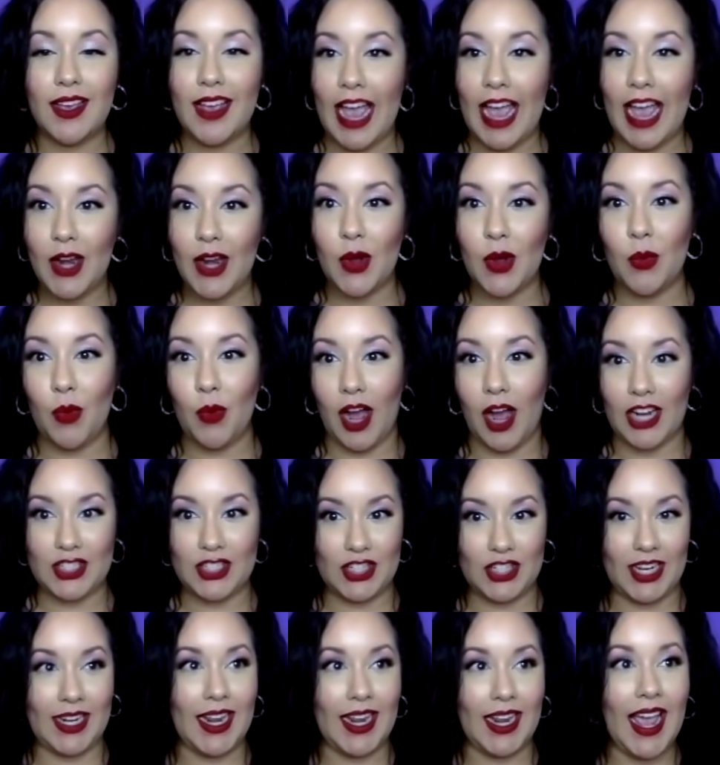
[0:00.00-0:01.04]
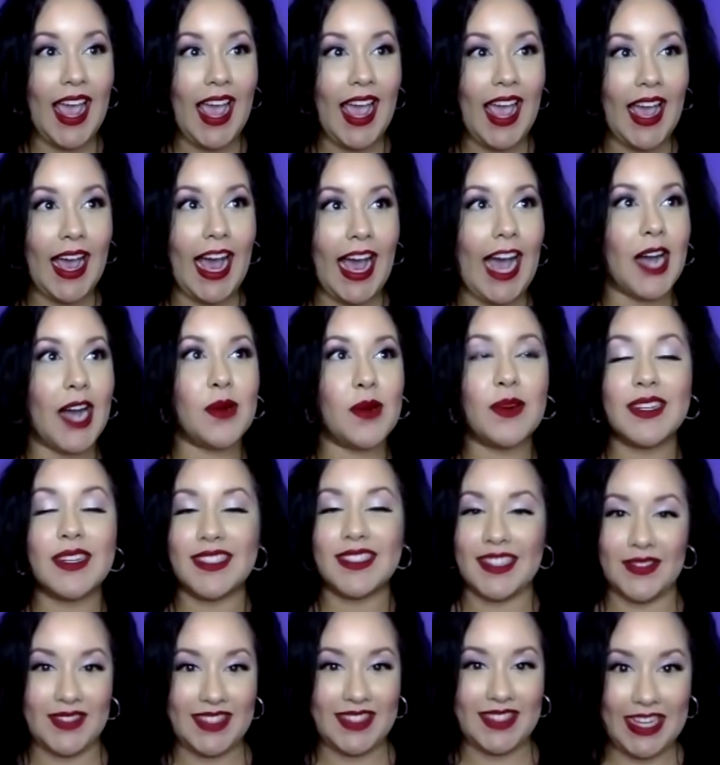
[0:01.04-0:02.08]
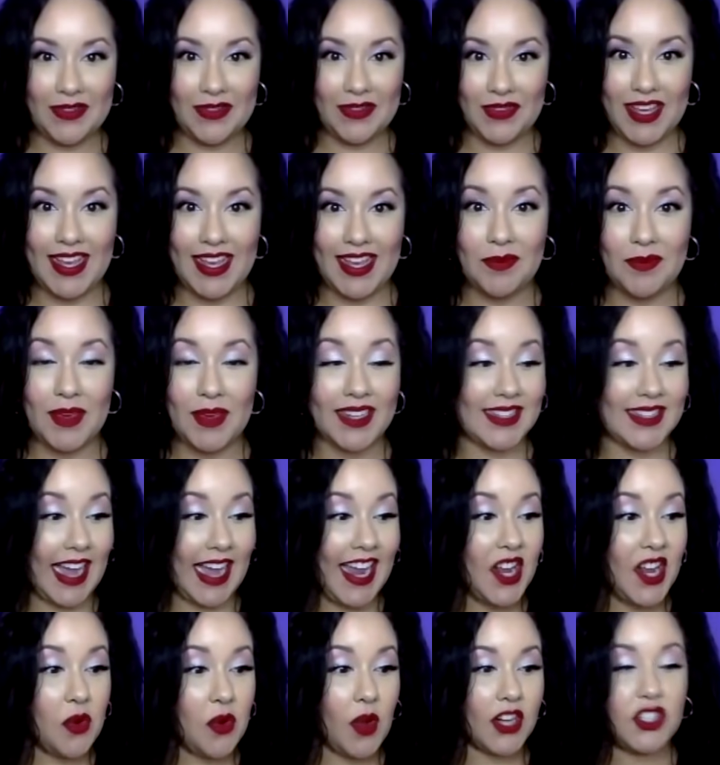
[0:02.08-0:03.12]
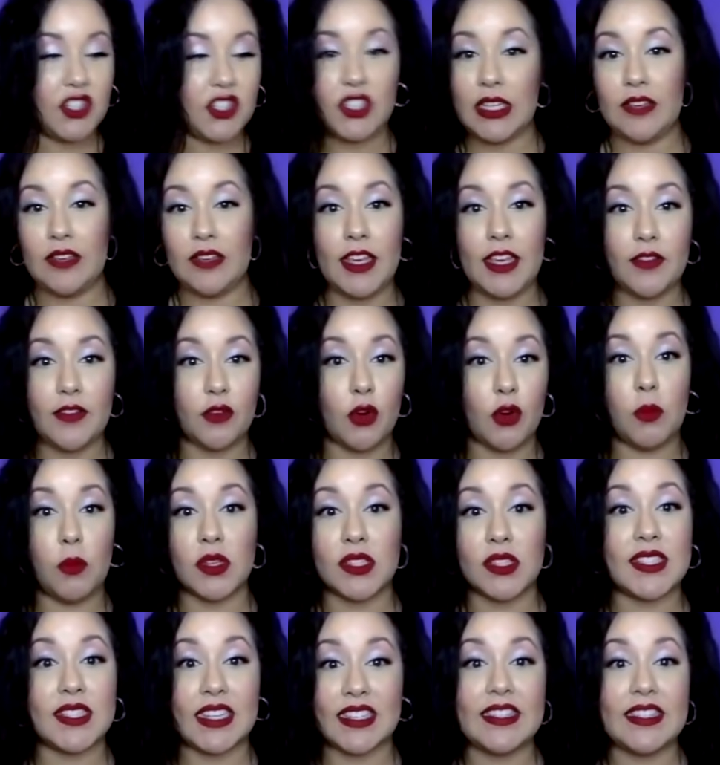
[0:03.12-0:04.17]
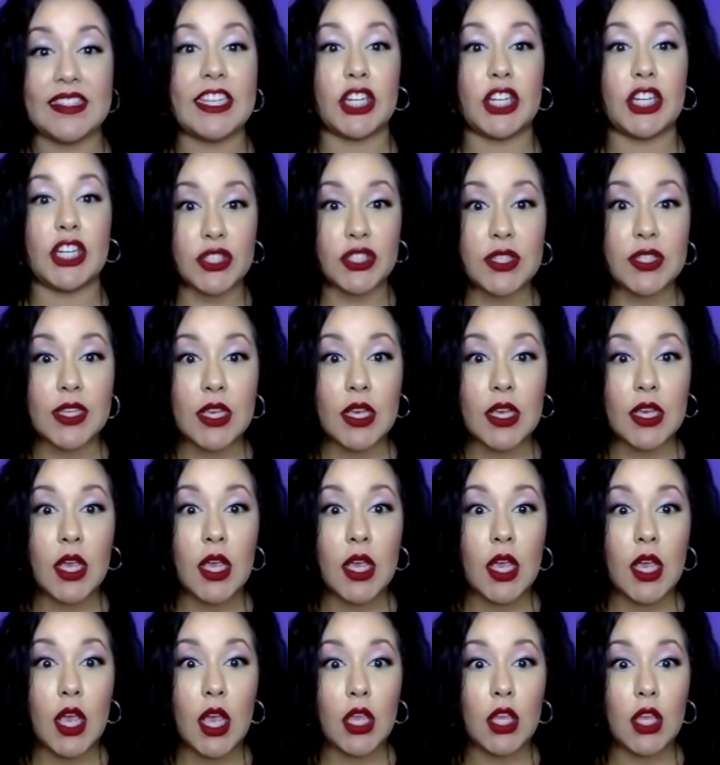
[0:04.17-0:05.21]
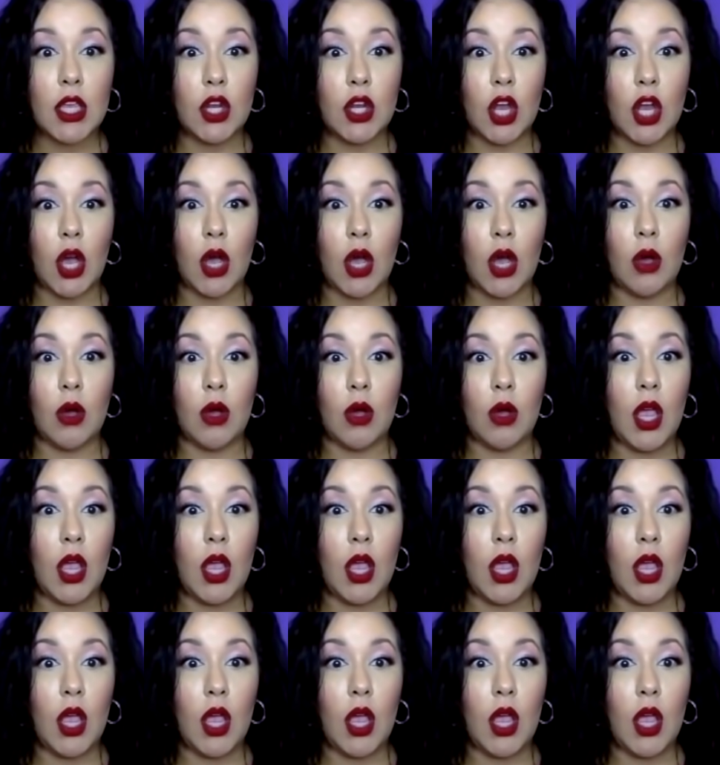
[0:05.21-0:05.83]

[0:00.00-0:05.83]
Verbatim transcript: and watching hours of TV, because I didn't watch TV for almost 6 years, you know? Yeah.